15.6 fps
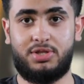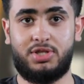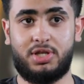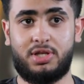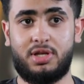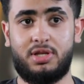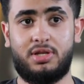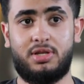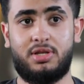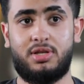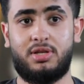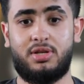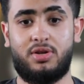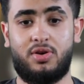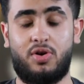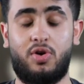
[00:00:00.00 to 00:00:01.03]
chicken
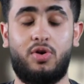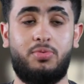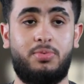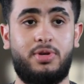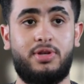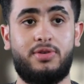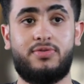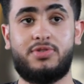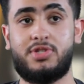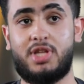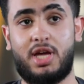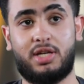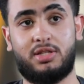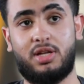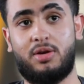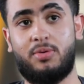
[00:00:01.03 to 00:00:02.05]
or beef stacked